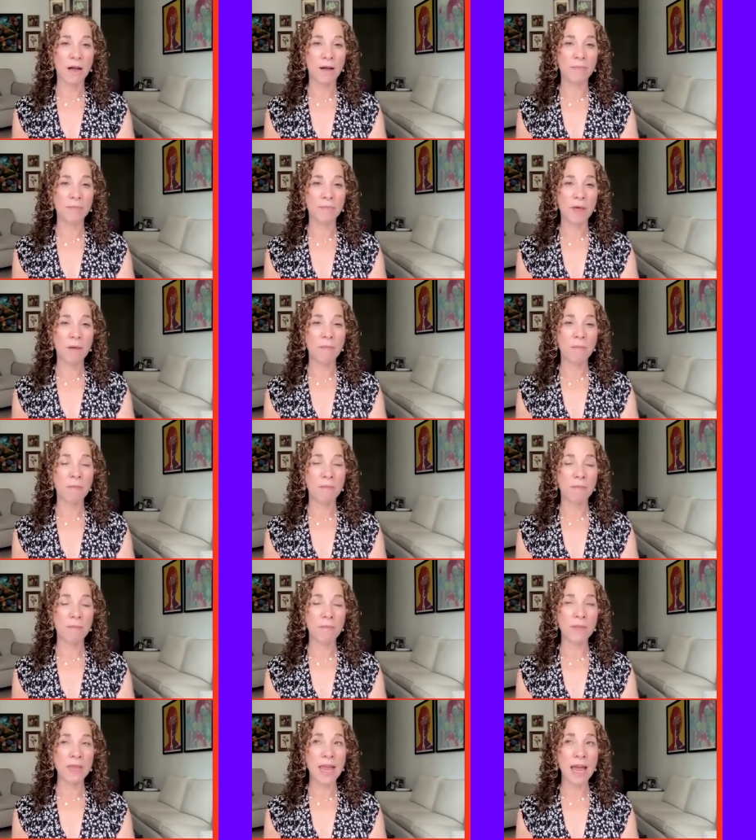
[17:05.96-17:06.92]
um,
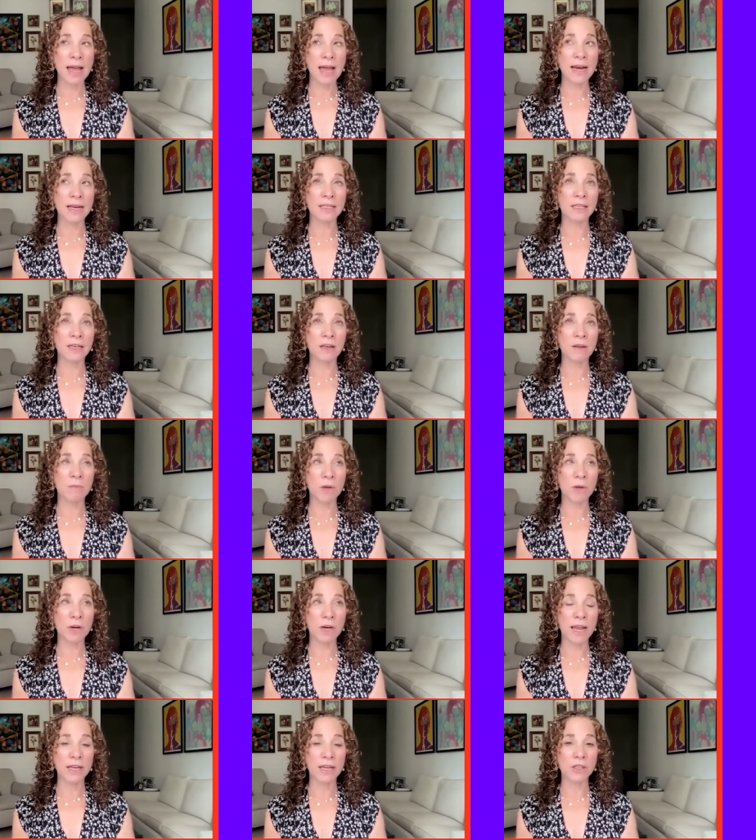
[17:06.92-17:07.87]
yet, as a
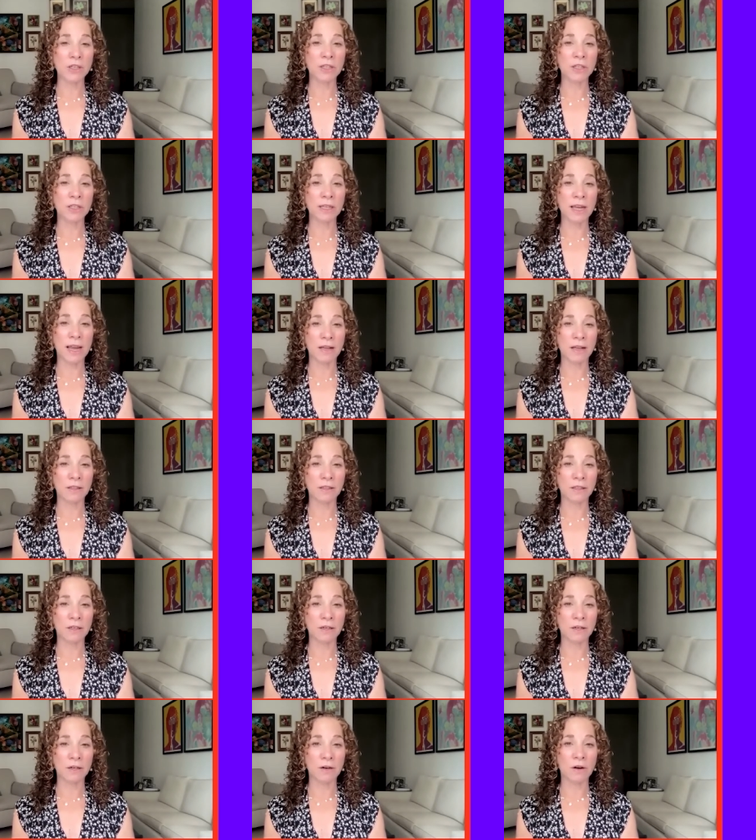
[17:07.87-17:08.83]
communications
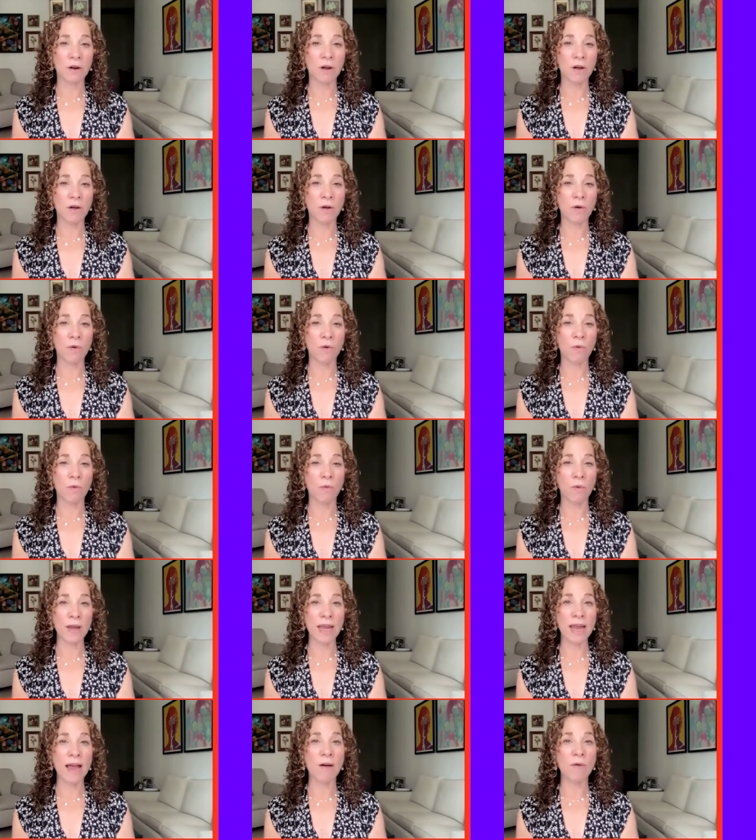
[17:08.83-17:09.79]
counselor,
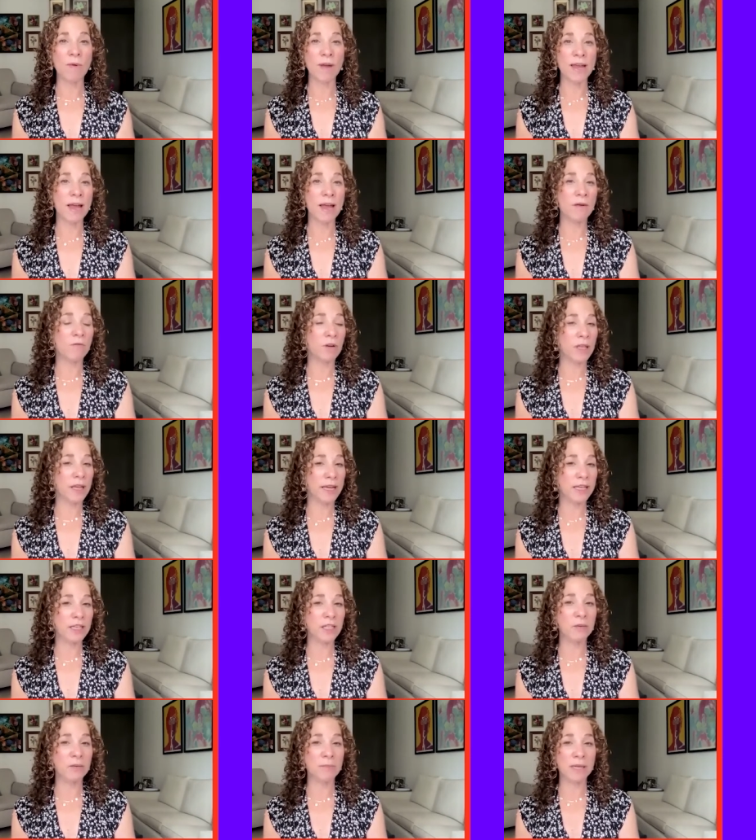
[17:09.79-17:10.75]
we we get
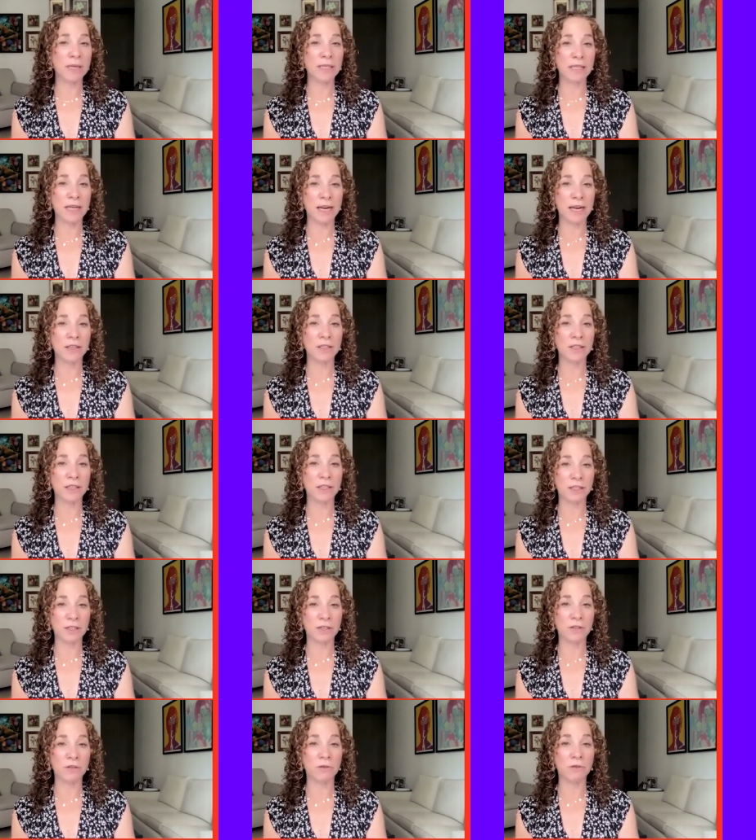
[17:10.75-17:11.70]
really intimate down
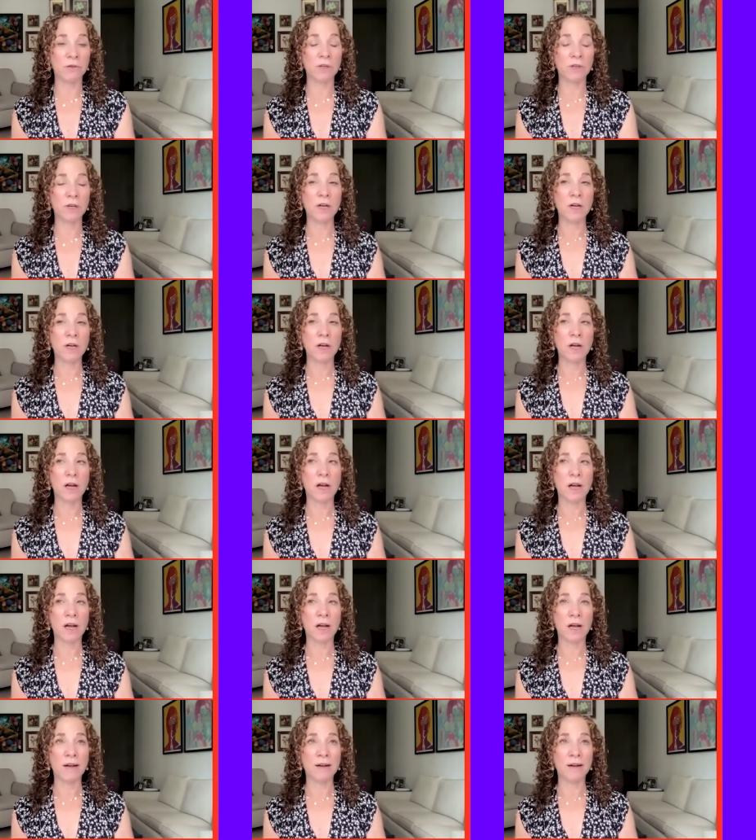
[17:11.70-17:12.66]
to
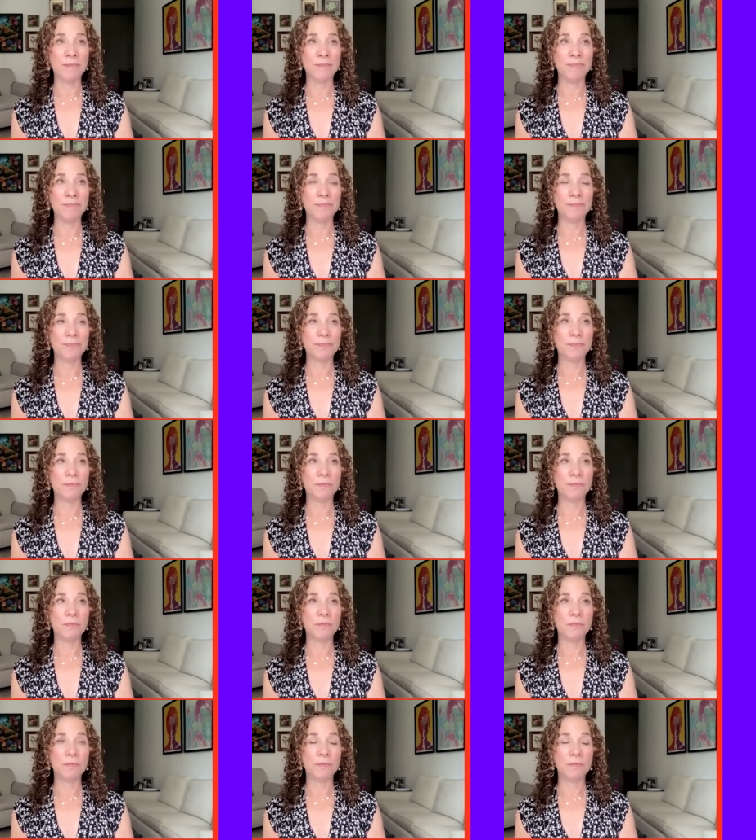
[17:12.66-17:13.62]
um,
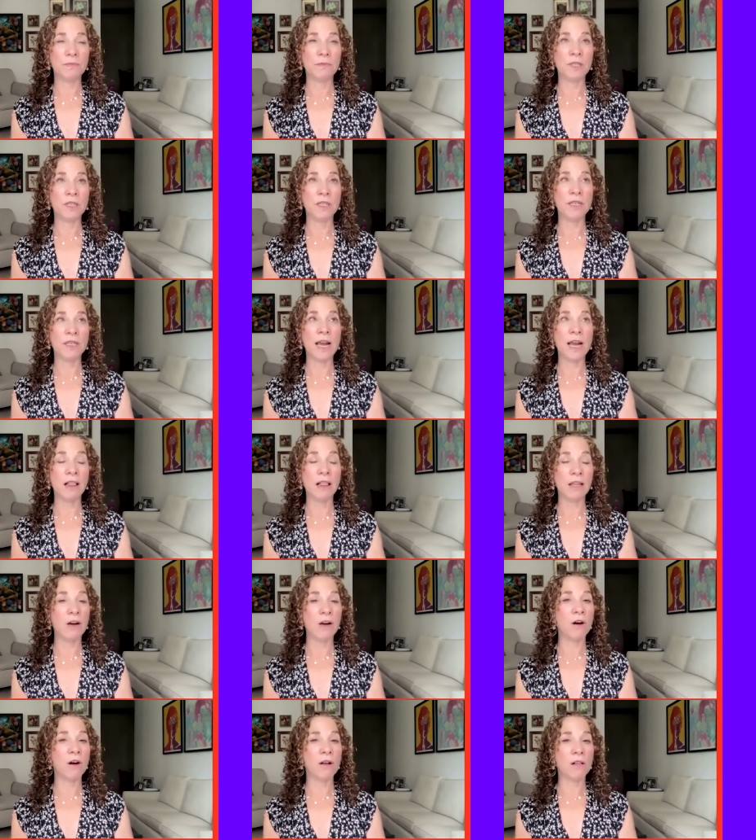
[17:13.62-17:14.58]

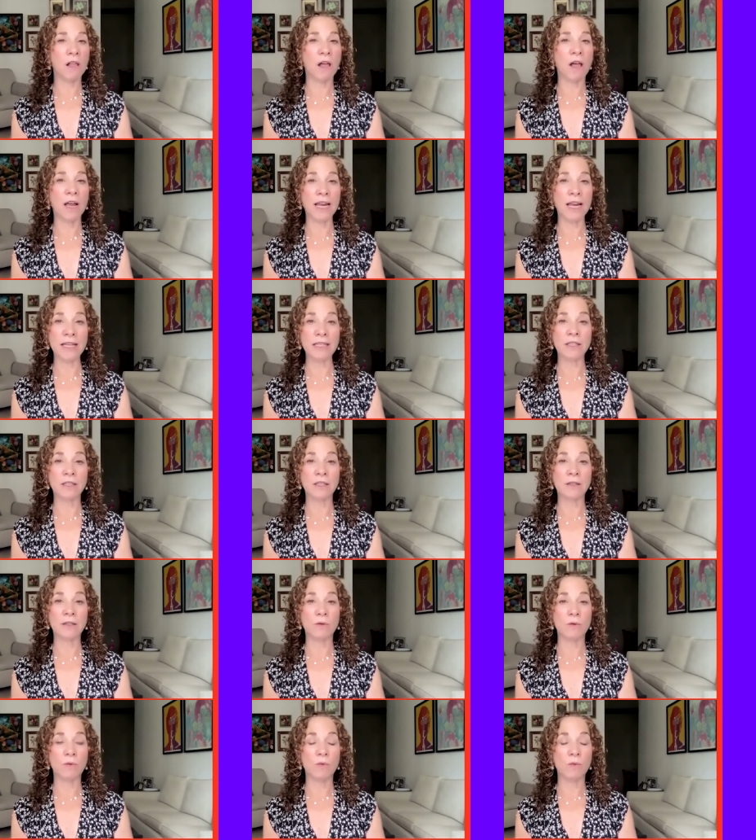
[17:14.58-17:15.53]
telling our
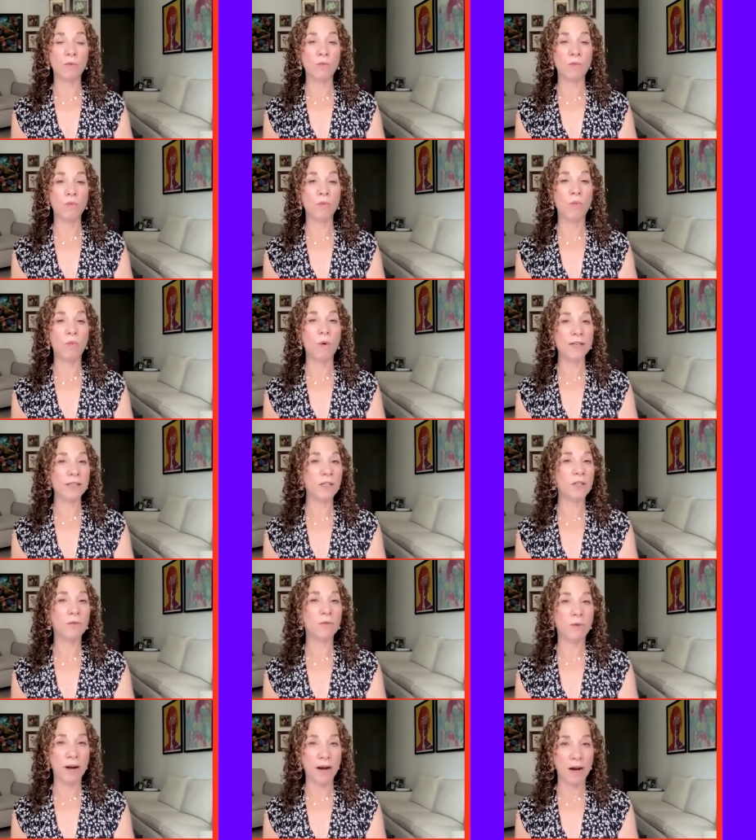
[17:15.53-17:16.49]
clients
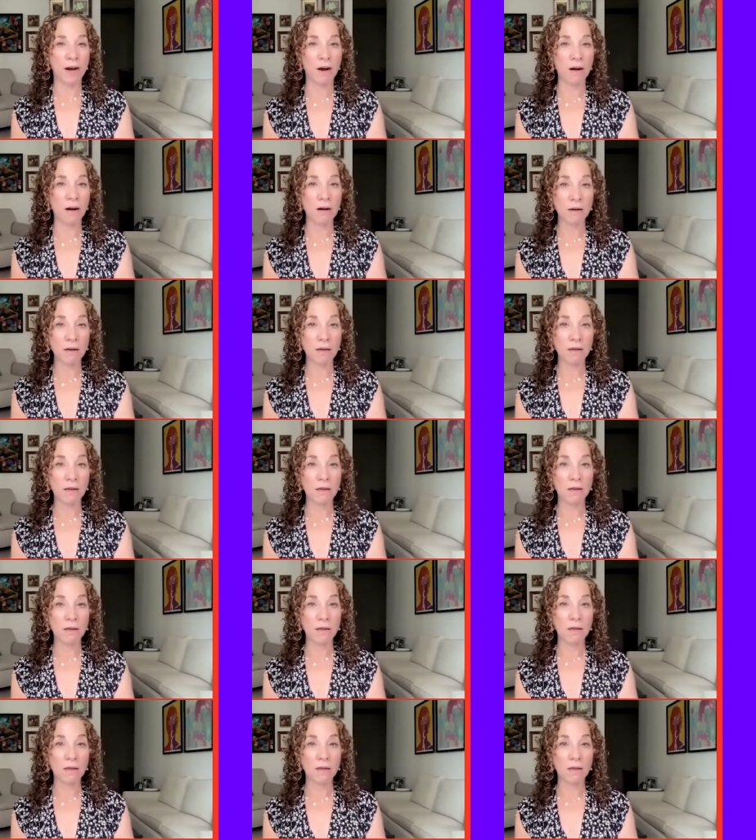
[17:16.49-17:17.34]
what to wear.